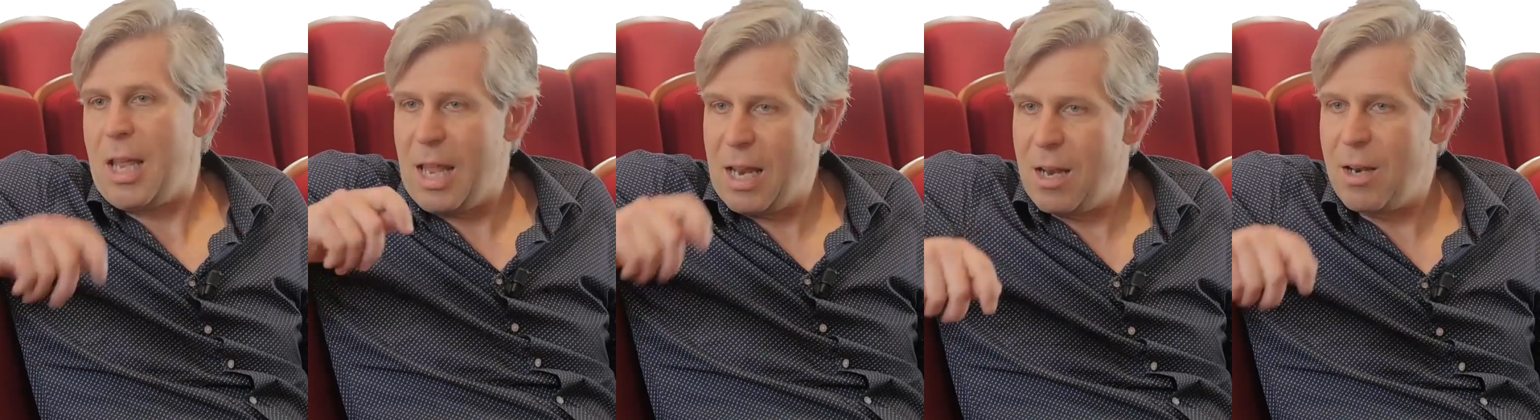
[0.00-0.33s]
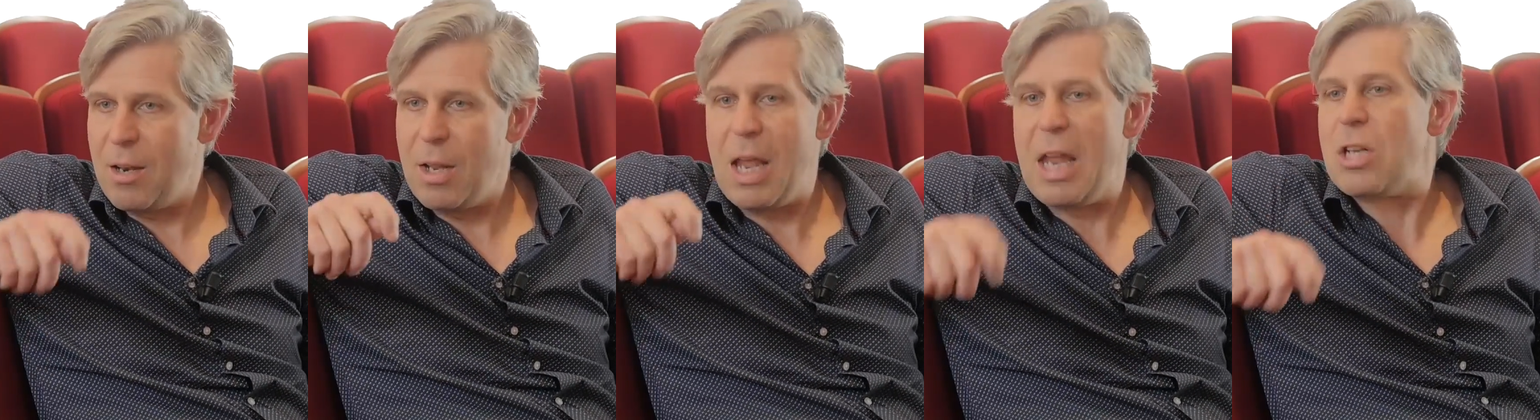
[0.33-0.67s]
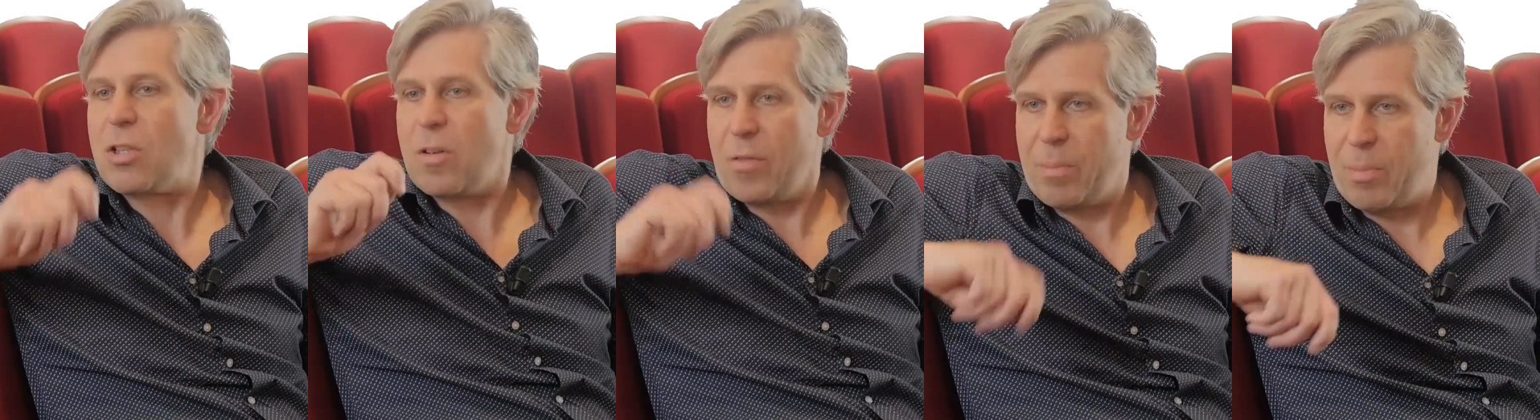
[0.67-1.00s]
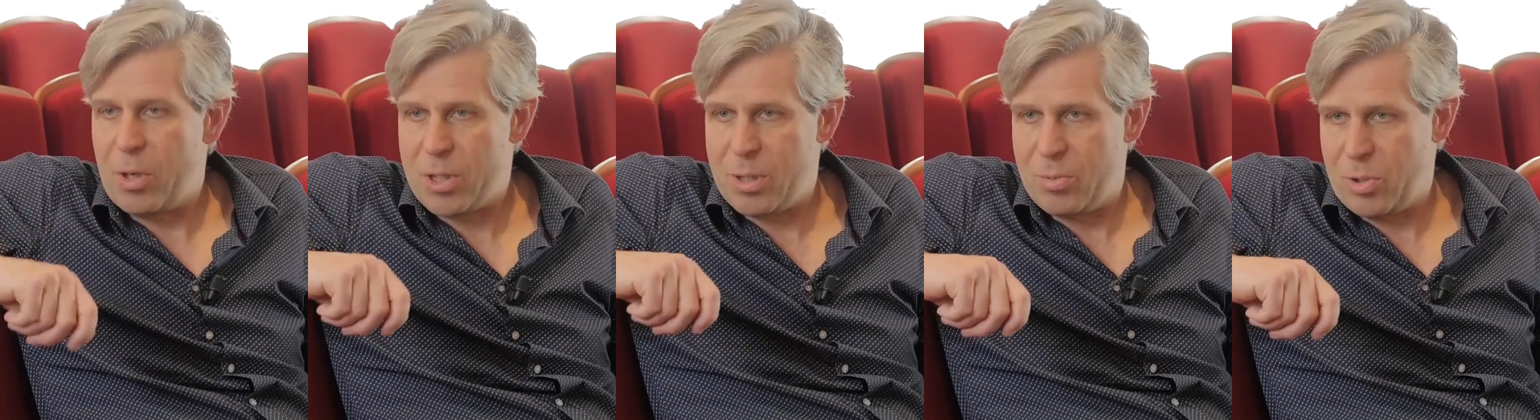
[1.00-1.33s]
in each of the
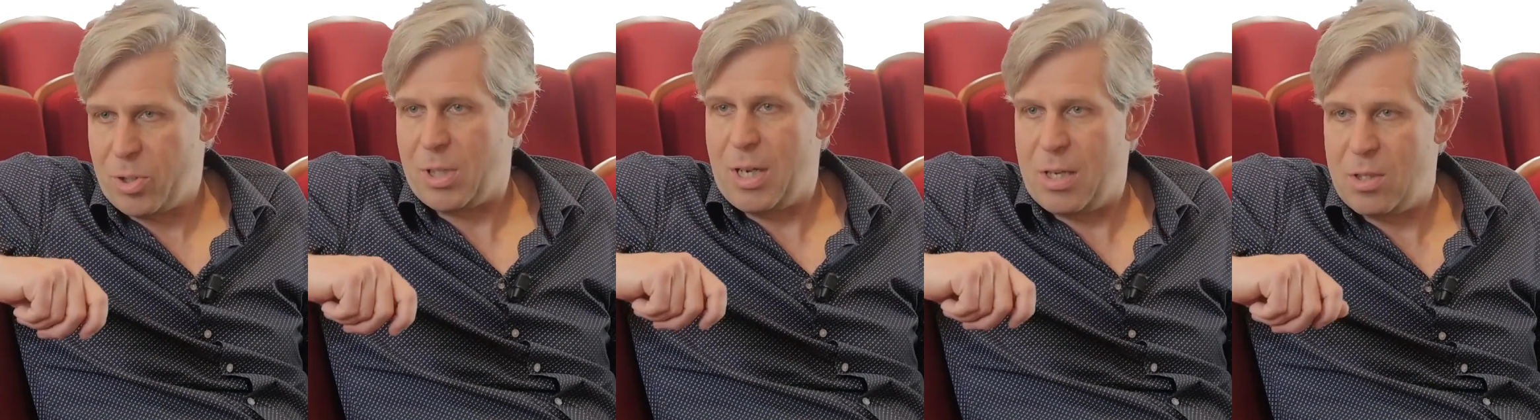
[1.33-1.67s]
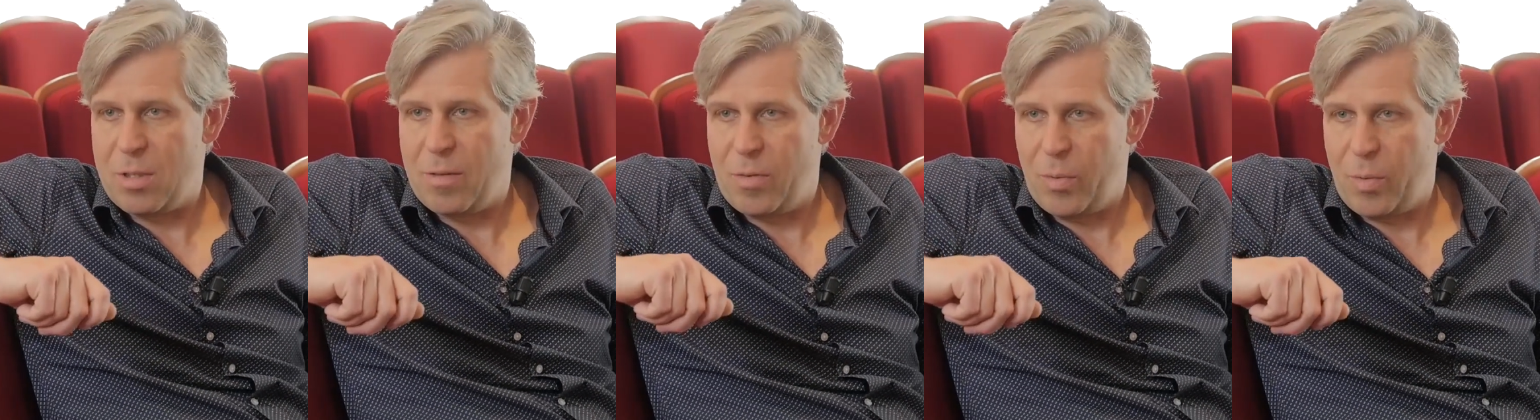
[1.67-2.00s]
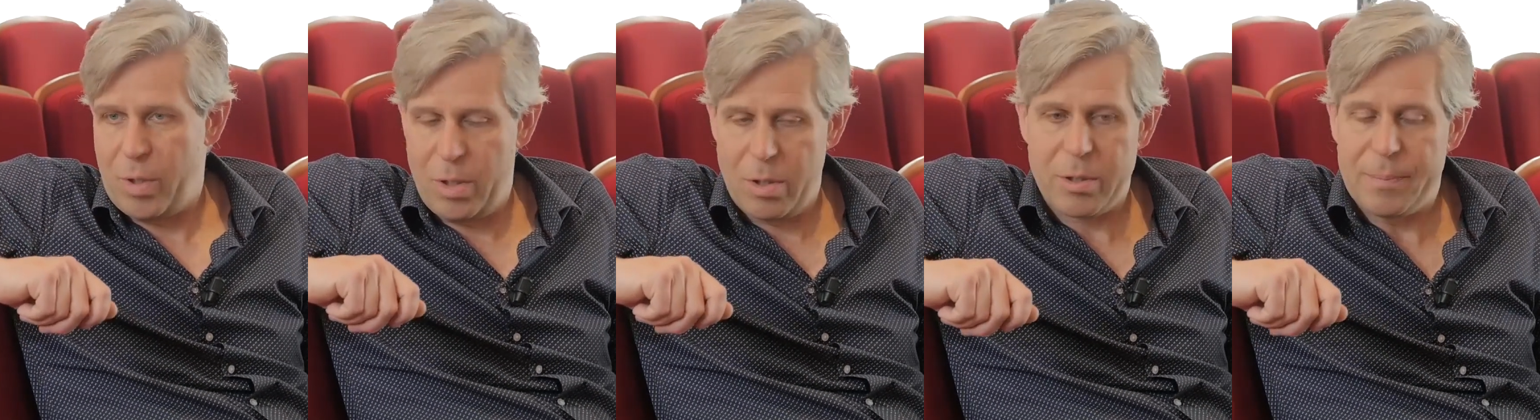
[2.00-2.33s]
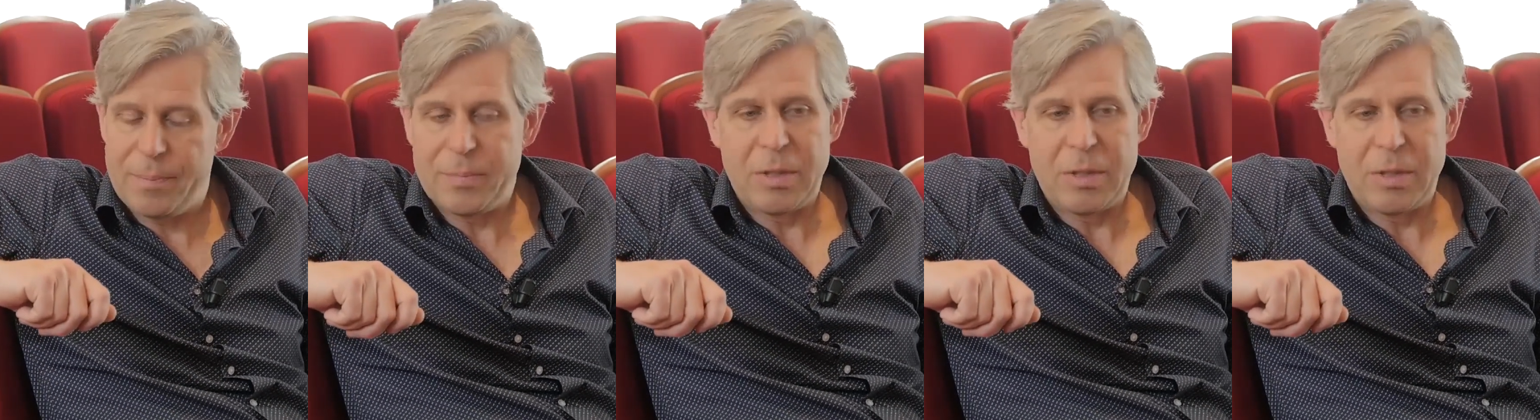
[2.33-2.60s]
possible states of the world.